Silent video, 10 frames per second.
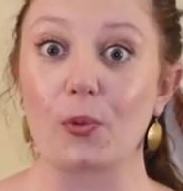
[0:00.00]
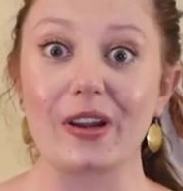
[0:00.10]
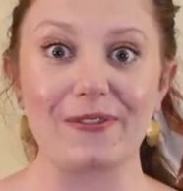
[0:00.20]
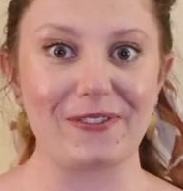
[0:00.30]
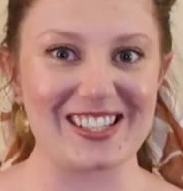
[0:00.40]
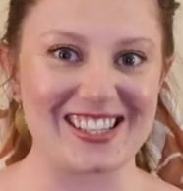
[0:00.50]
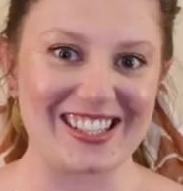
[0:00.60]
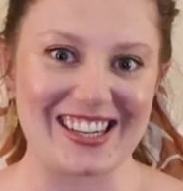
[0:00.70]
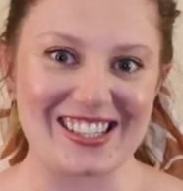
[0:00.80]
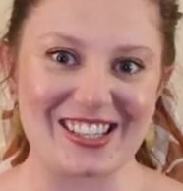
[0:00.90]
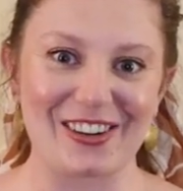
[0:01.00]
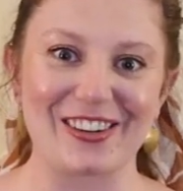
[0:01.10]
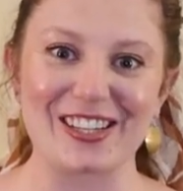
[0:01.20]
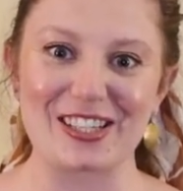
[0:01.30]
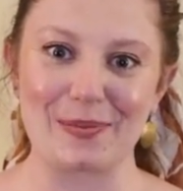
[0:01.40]
We physicists are
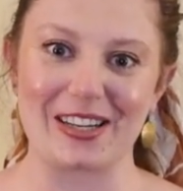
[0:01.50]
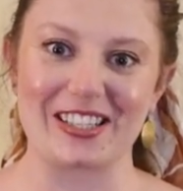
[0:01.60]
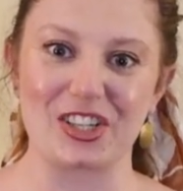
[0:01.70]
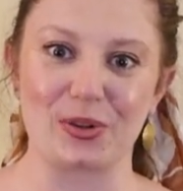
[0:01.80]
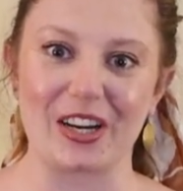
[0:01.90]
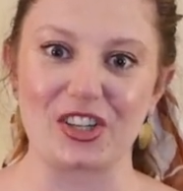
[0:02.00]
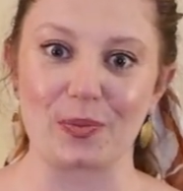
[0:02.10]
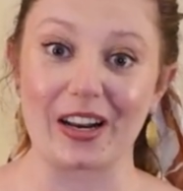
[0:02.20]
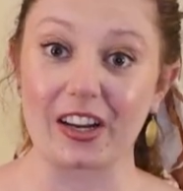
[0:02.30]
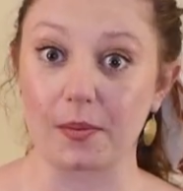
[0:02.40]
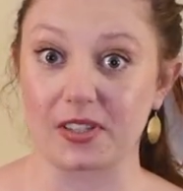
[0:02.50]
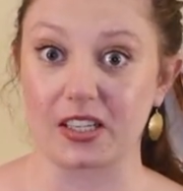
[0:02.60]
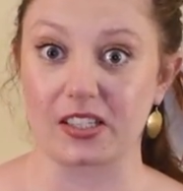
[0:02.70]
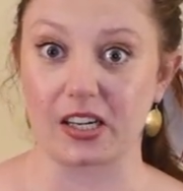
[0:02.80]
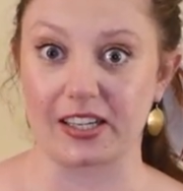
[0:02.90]
in a similar situation when it comes
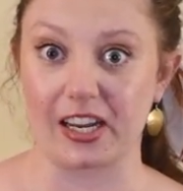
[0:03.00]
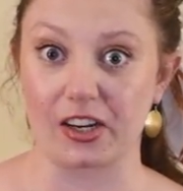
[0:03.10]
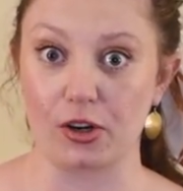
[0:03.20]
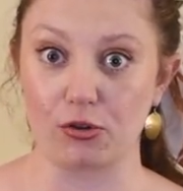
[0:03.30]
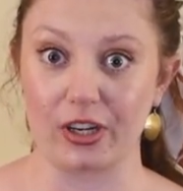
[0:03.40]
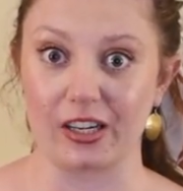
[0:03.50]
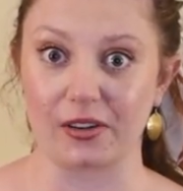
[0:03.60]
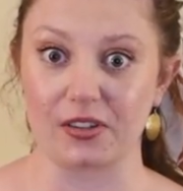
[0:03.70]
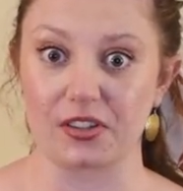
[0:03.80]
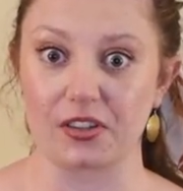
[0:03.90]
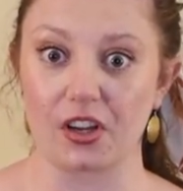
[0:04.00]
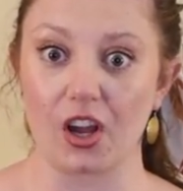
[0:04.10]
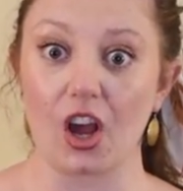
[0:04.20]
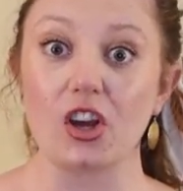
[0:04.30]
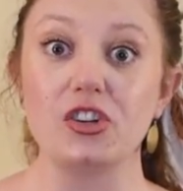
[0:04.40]
to studying neutrinos.
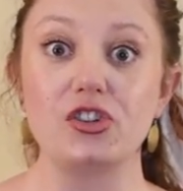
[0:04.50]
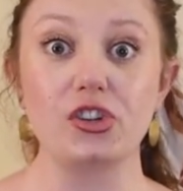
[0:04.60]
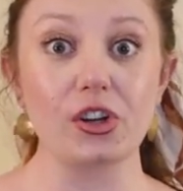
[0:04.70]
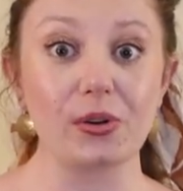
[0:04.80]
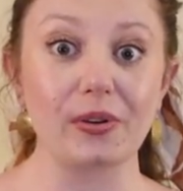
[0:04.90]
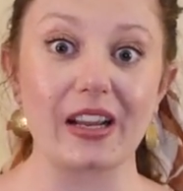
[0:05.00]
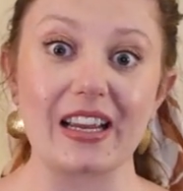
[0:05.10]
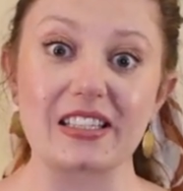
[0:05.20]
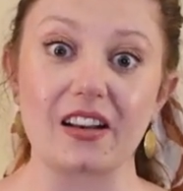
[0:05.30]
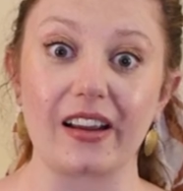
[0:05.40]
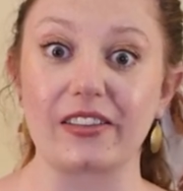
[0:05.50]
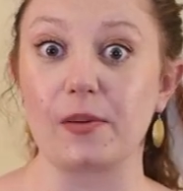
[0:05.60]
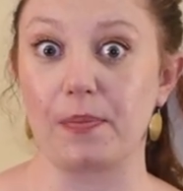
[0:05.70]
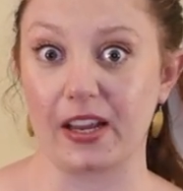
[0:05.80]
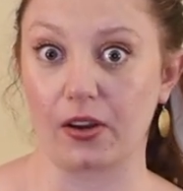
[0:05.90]
DUNE is like
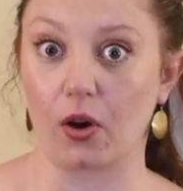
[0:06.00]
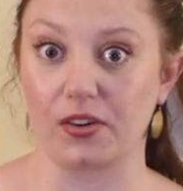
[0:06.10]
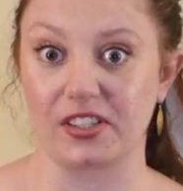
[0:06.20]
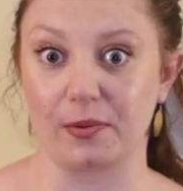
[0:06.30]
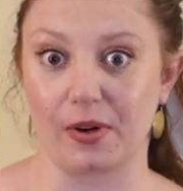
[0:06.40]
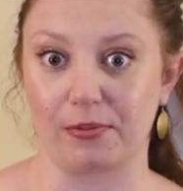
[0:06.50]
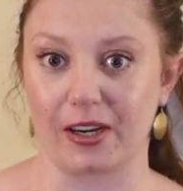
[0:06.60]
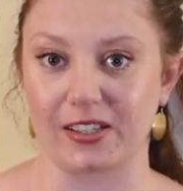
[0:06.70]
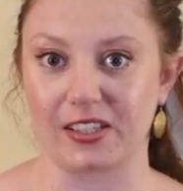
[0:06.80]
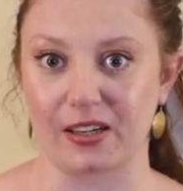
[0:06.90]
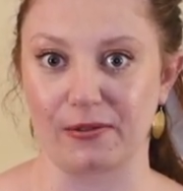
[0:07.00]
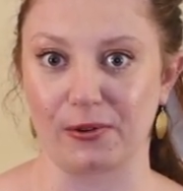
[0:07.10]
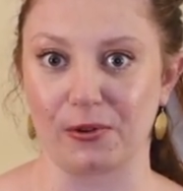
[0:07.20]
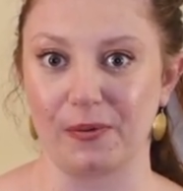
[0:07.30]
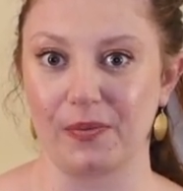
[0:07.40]
the big concert we're practicing
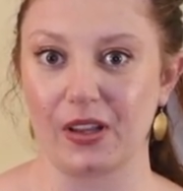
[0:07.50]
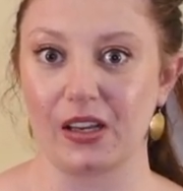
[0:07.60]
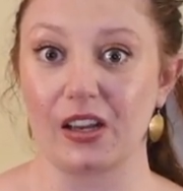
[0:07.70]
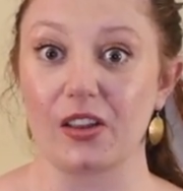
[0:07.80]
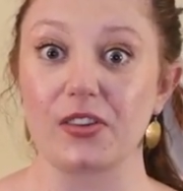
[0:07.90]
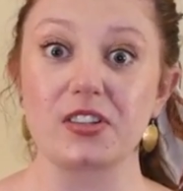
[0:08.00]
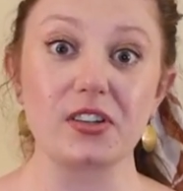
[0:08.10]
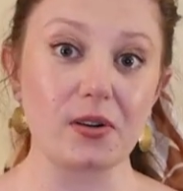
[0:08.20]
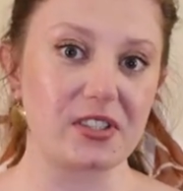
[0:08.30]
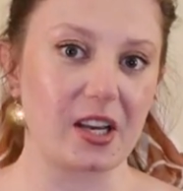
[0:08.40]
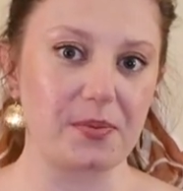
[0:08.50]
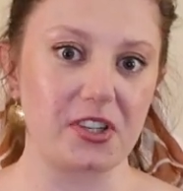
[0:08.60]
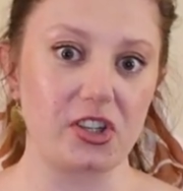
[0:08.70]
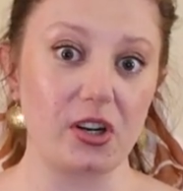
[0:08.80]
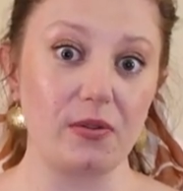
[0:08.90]
for. There's no
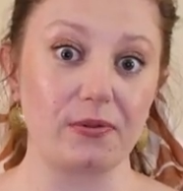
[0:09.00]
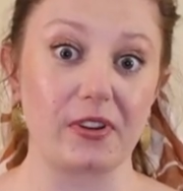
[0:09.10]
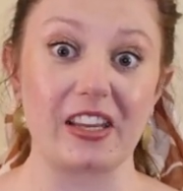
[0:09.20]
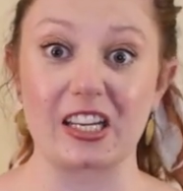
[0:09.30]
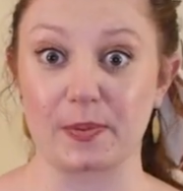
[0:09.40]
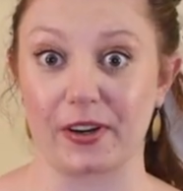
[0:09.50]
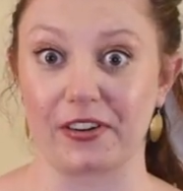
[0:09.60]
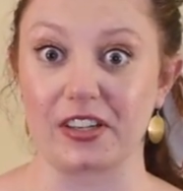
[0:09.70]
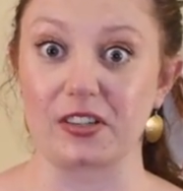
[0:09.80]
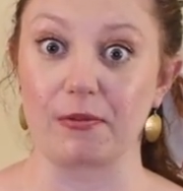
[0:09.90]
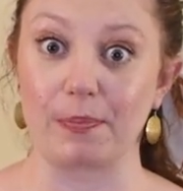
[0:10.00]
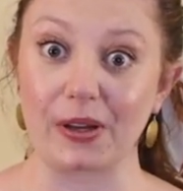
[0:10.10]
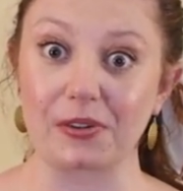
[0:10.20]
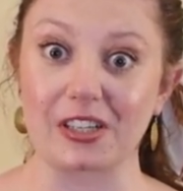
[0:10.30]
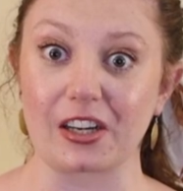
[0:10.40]
substitute for the experience of
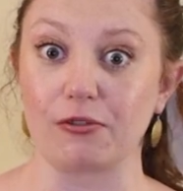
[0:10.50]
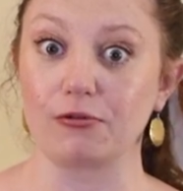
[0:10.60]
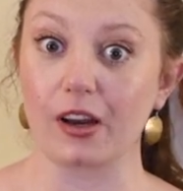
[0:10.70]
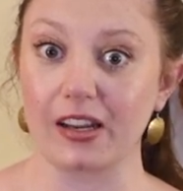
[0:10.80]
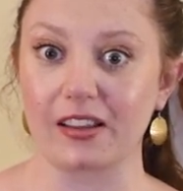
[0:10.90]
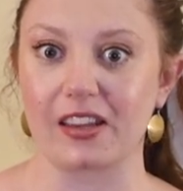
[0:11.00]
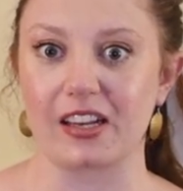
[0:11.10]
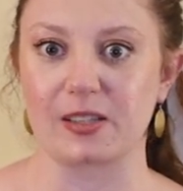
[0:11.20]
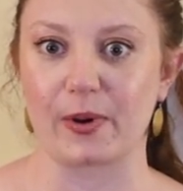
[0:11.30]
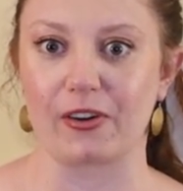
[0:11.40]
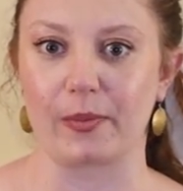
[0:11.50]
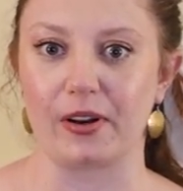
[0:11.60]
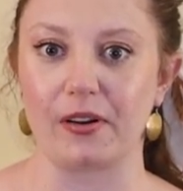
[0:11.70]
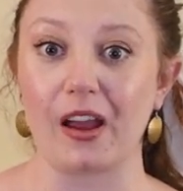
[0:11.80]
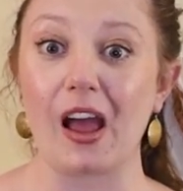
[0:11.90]
building and running the
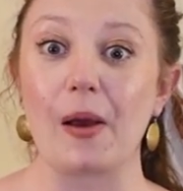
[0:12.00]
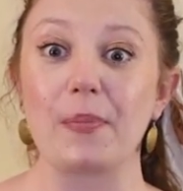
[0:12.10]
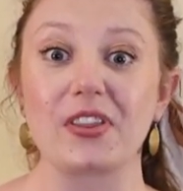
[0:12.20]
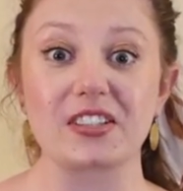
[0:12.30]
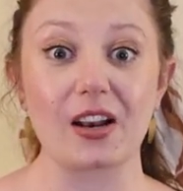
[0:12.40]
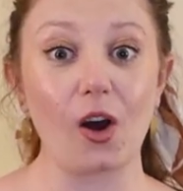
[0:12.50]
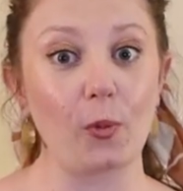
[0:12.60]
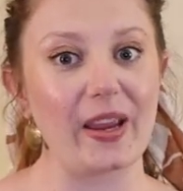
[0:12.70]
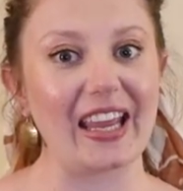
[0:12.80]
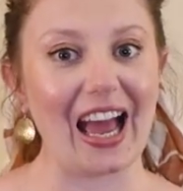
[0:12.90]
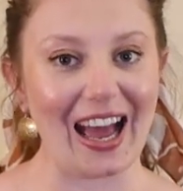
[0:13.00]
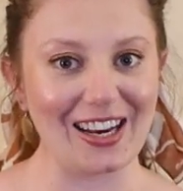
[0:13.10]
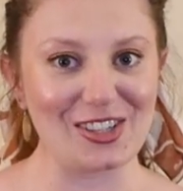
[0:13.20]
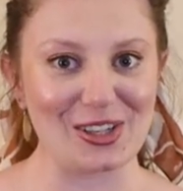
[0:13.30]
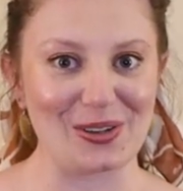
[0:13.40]
experiment, but there's a lot we
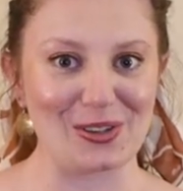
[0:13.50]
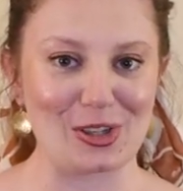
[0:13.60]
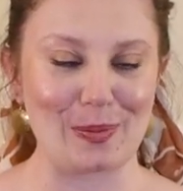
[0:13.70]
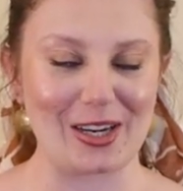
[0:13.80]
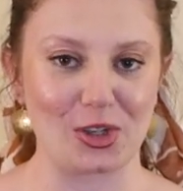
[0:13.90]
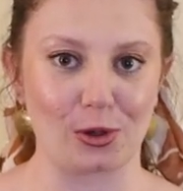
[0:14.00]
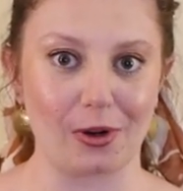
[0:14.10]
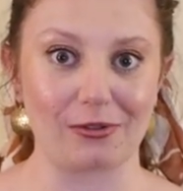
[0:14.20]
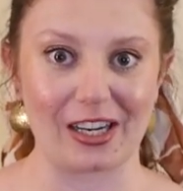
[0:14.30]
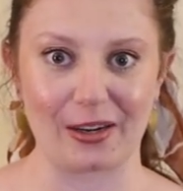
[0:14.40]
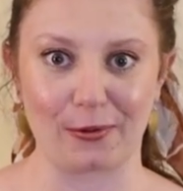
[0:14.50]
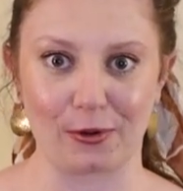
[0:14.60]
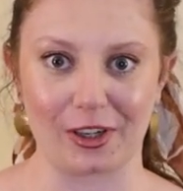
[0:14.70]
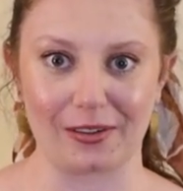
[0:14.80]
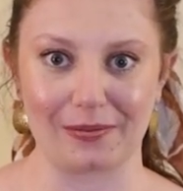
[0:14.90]
can do to make sure we're ready
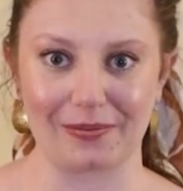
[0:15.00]
for it.